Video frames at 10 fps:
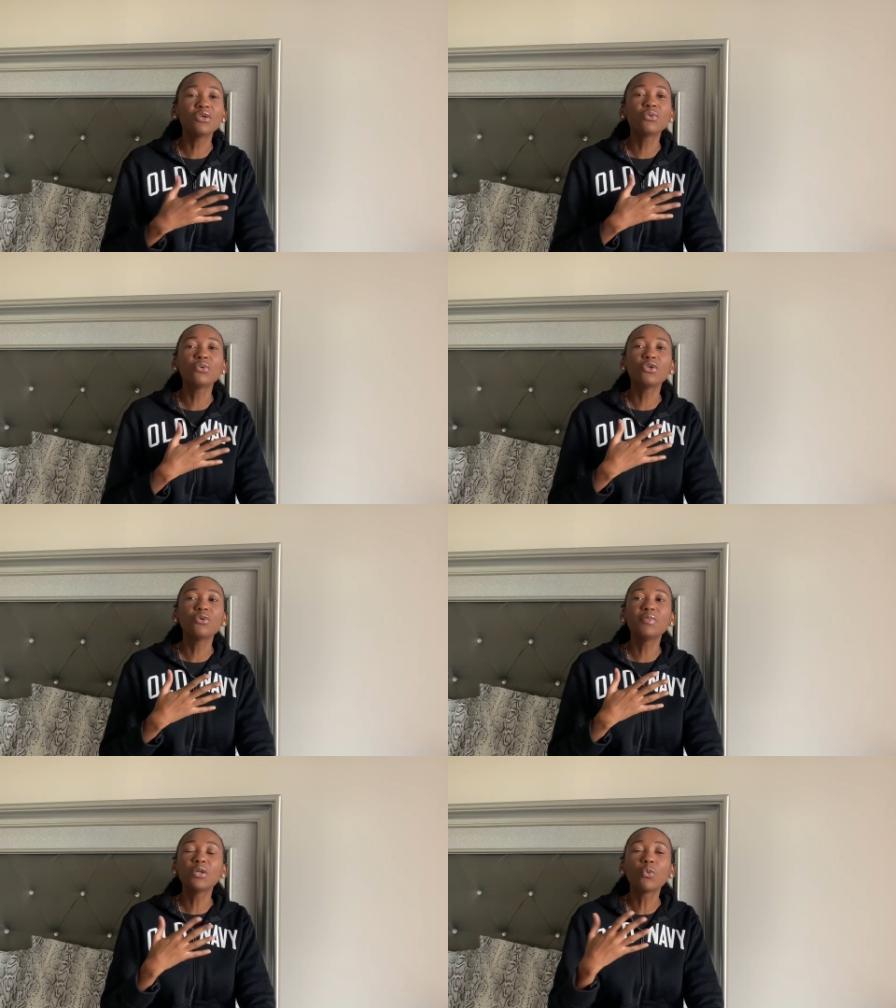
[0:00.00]
you
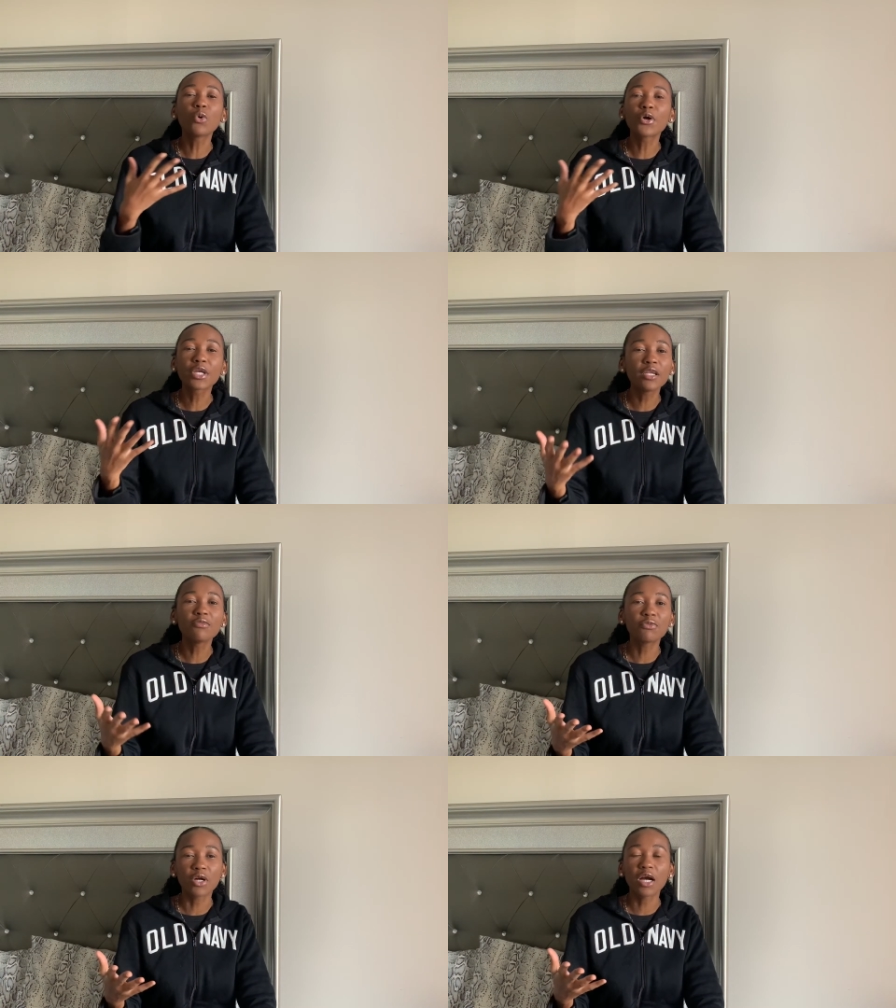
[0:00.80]
you've been
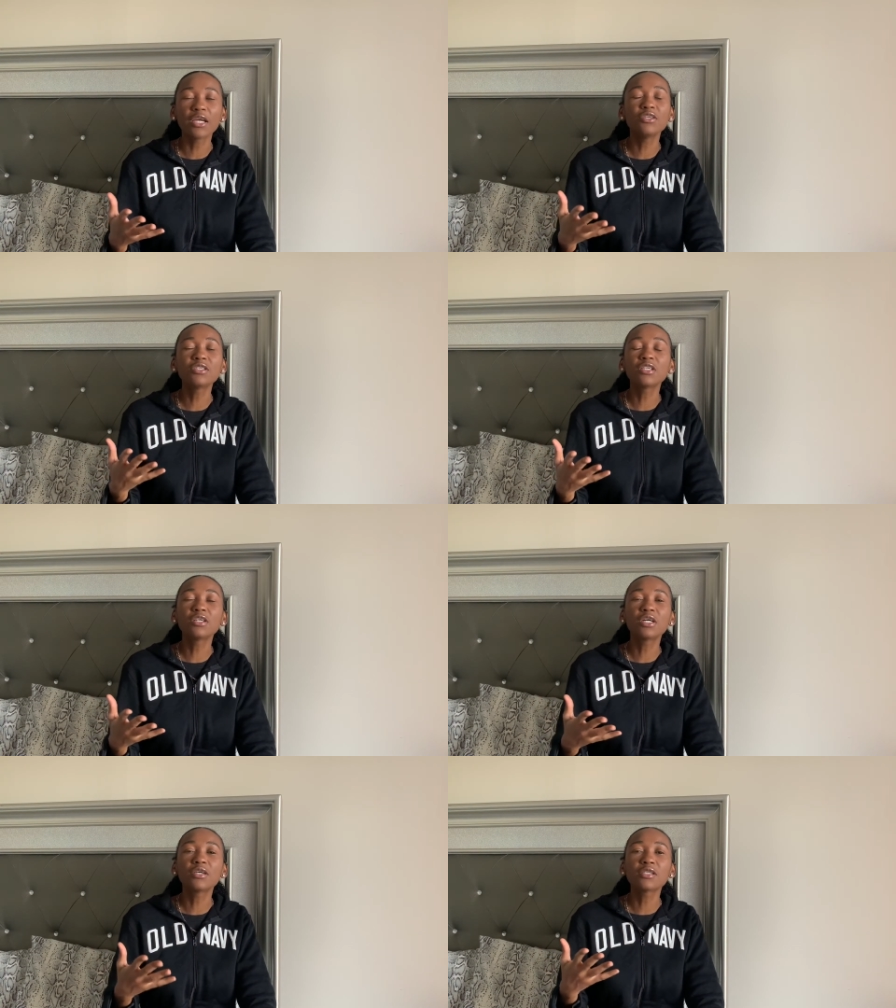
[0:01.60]
working for are you still
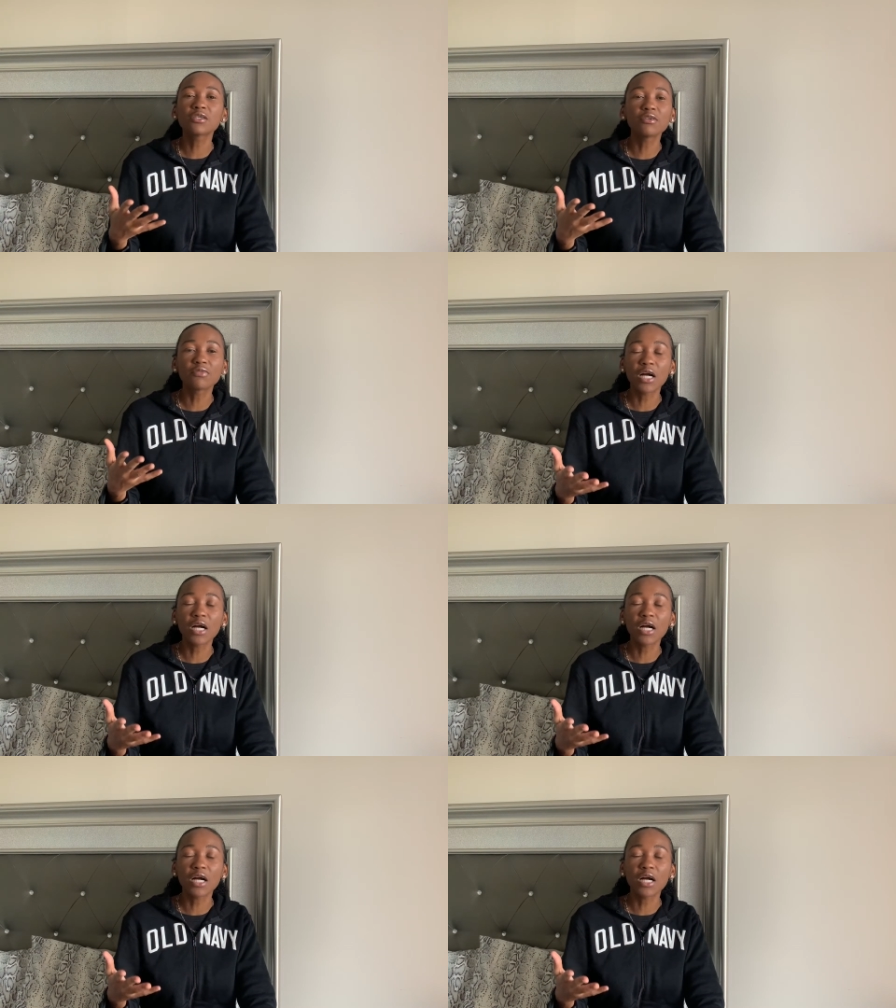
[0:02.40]
gonna serve